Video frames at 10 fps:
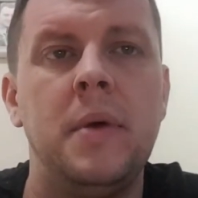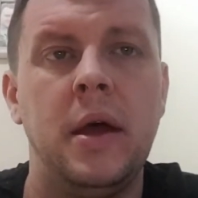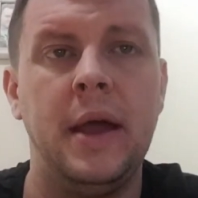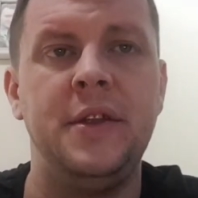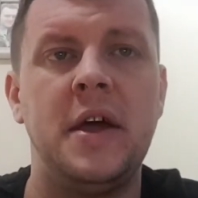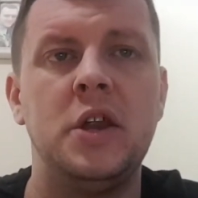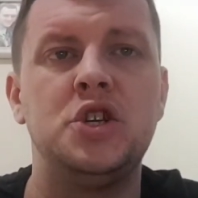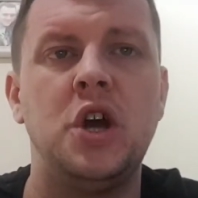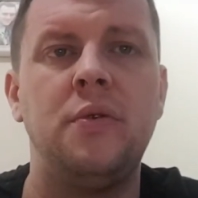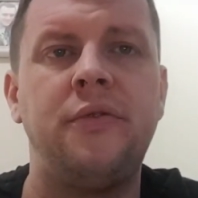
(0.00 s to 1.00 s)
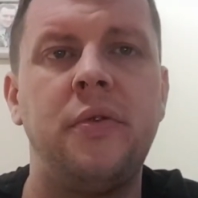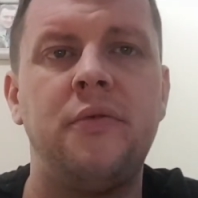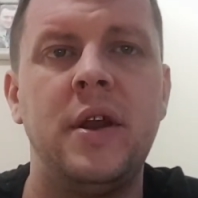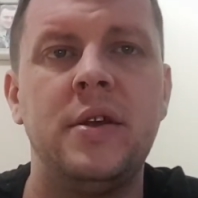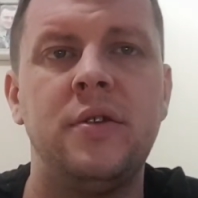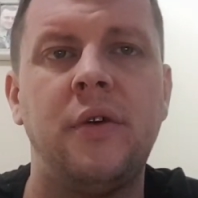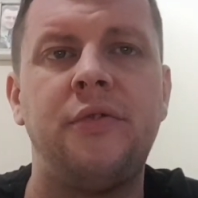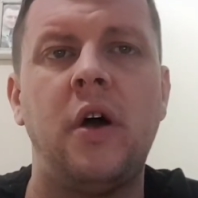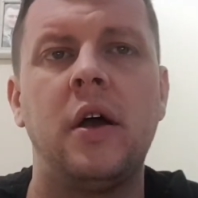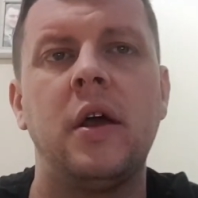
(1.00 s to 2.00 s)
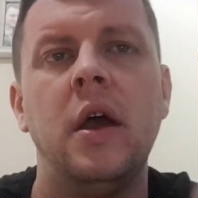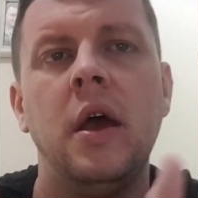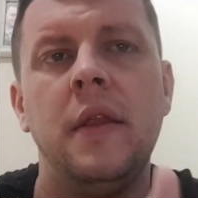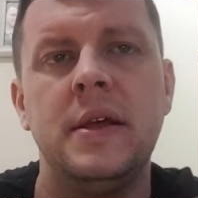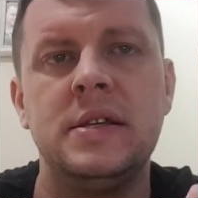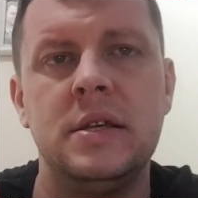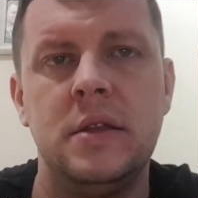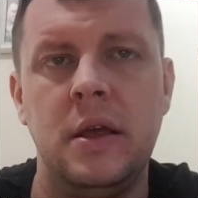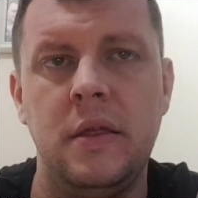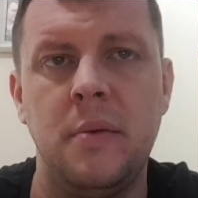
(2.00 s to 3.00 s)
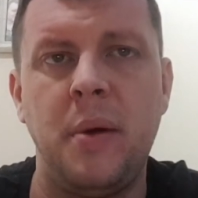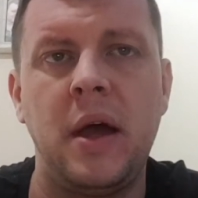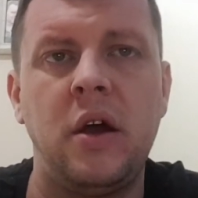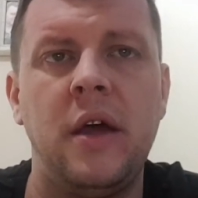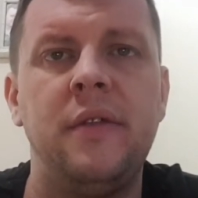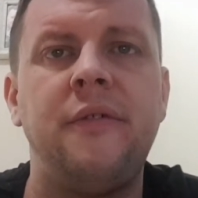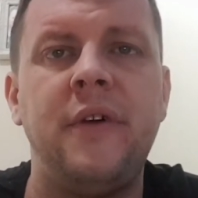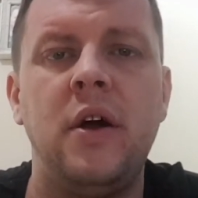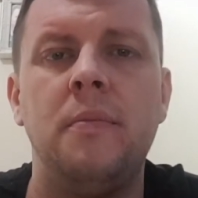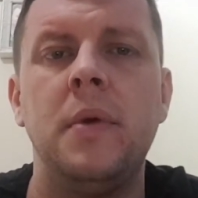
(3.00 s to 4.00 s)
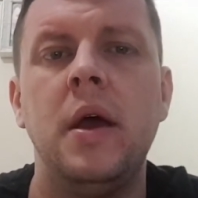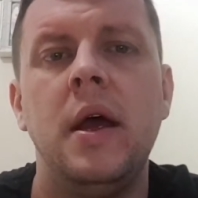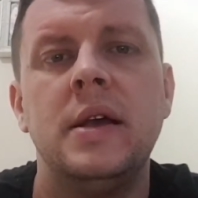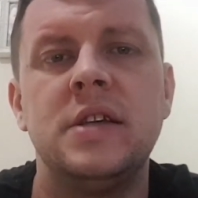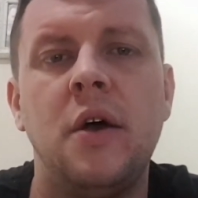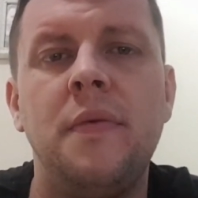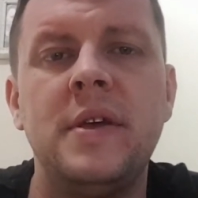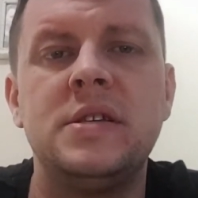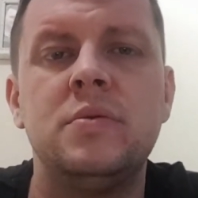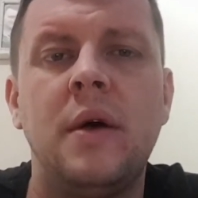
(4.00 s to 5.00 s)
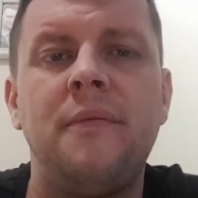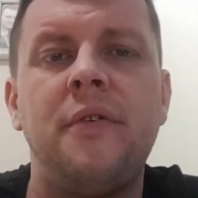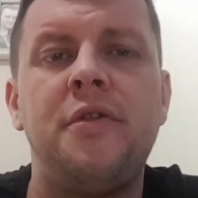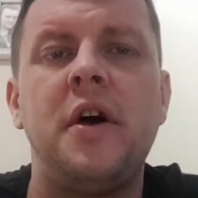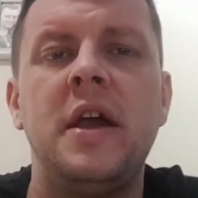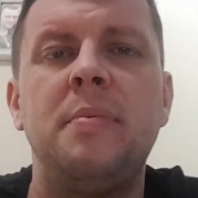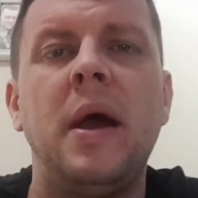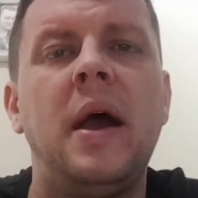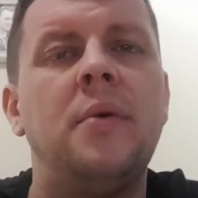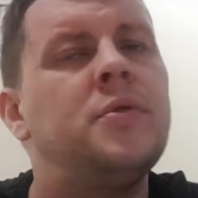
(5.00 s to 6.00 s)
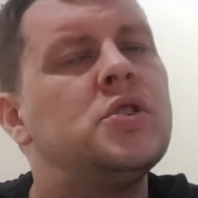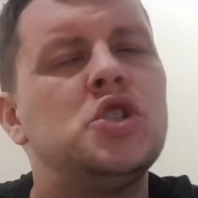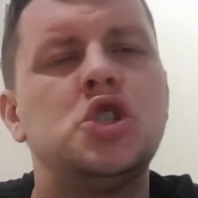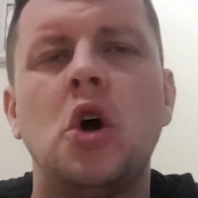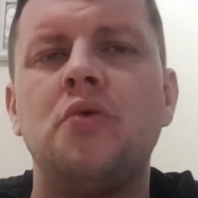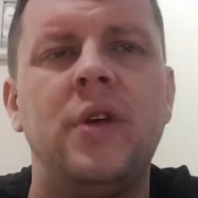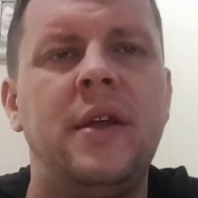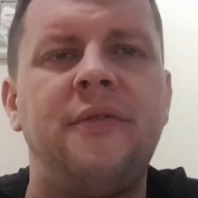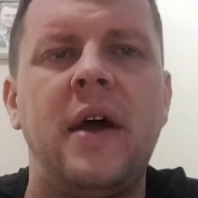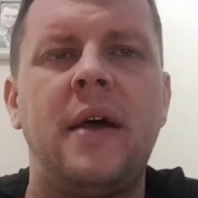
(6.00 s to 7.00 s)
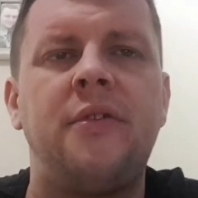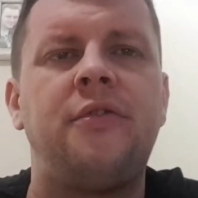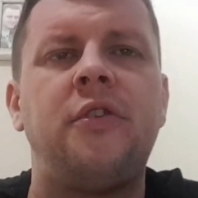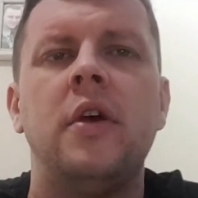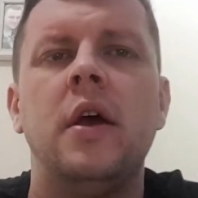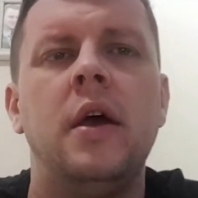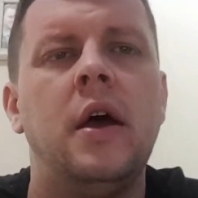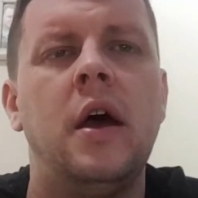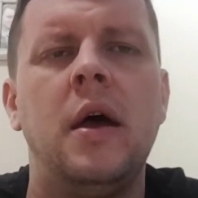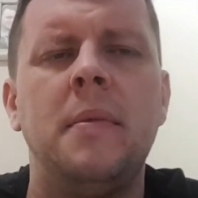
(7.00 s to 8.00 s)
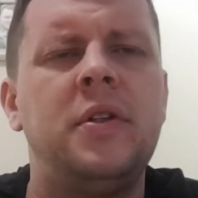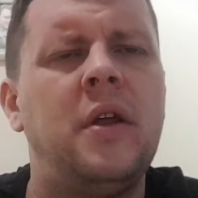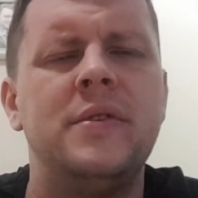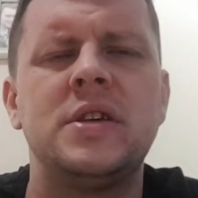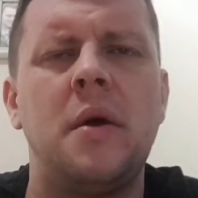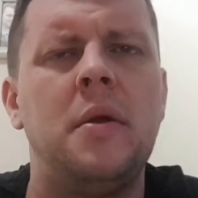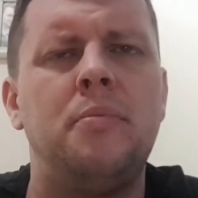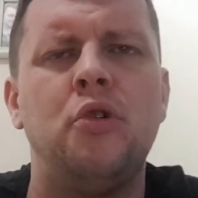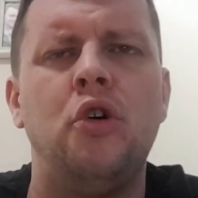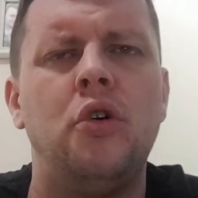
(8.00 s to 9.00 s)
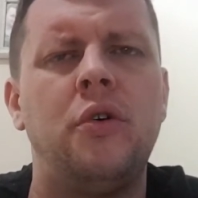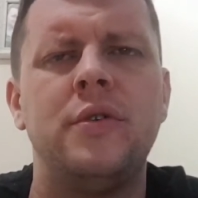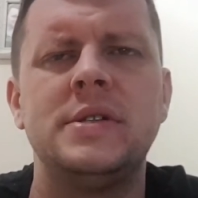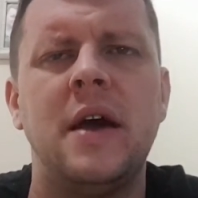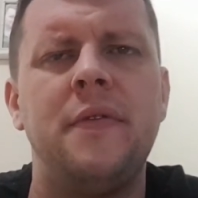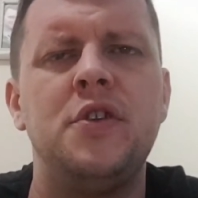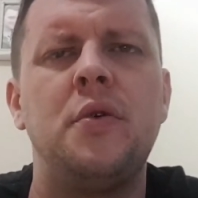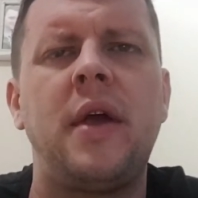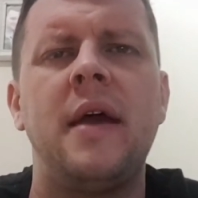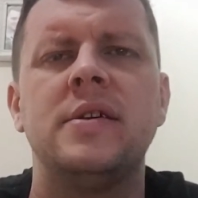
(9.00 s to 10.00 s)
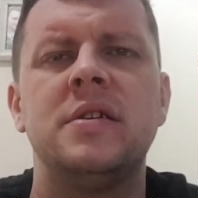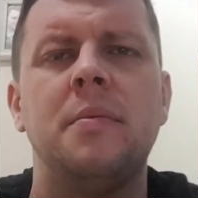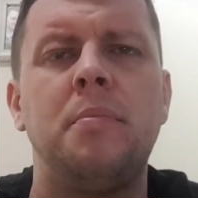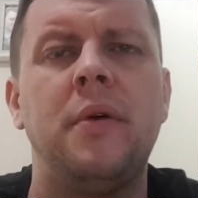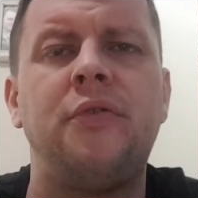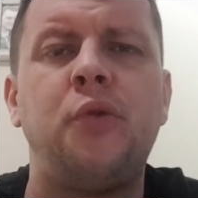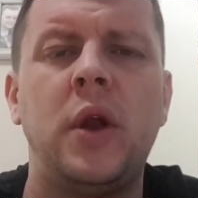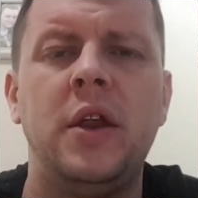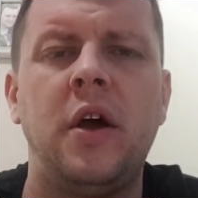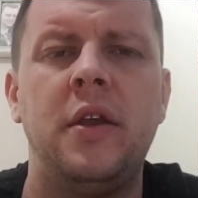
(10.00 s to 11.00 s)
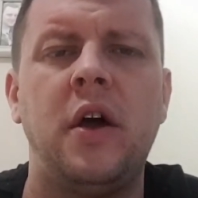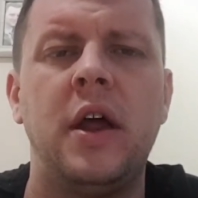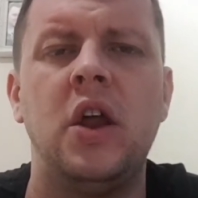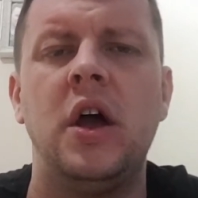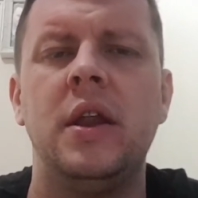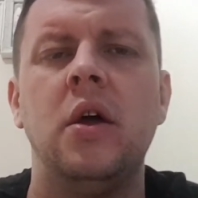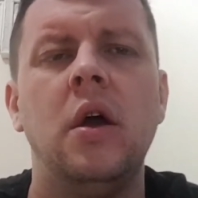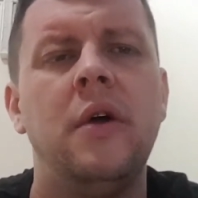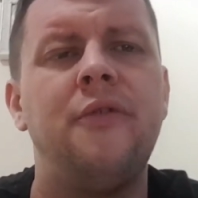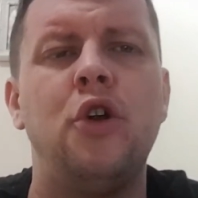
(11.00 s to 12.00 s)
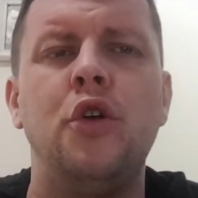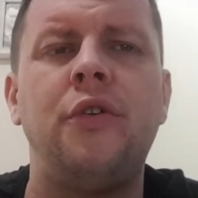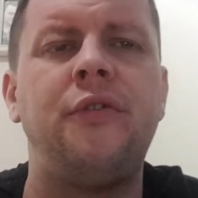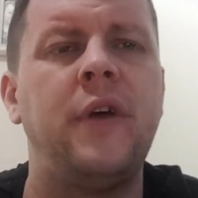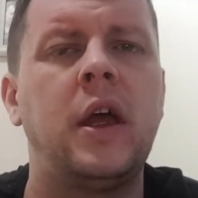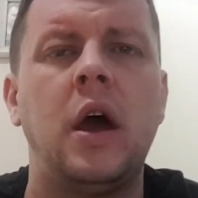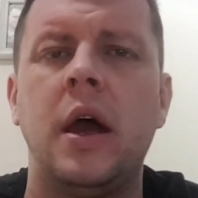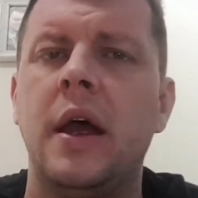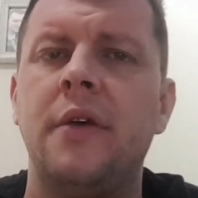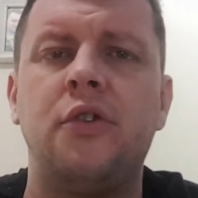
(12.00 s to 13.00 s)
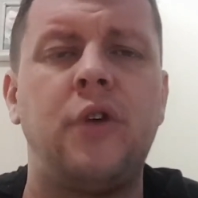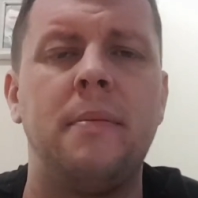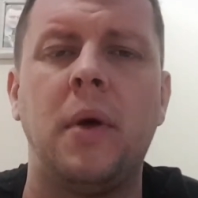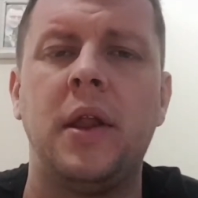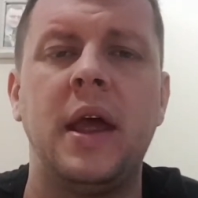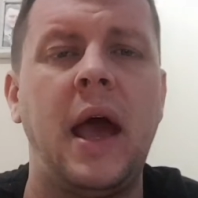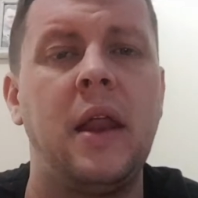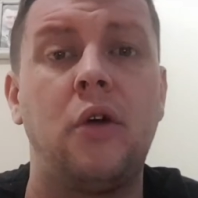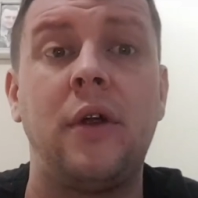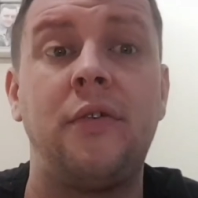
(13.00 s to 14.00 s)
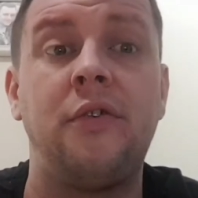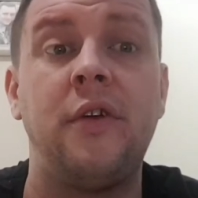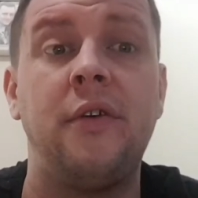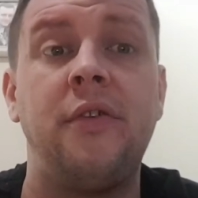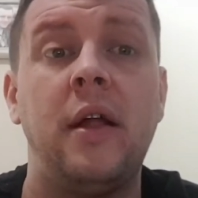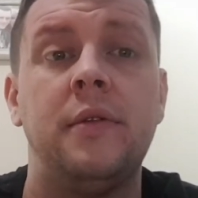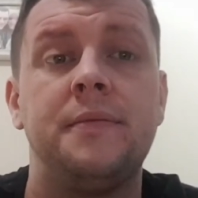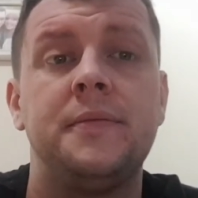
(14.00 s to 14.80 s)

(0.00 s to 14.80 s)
Indiana Jones from the Raiders of the Lost Ark. This is the bad guy in the film. So this is up for £30. Sold really fast. I don't know if it's going abroad or it's down in the UK, but $29.99 for a loose figure is great money, and I'm glad to see it sell.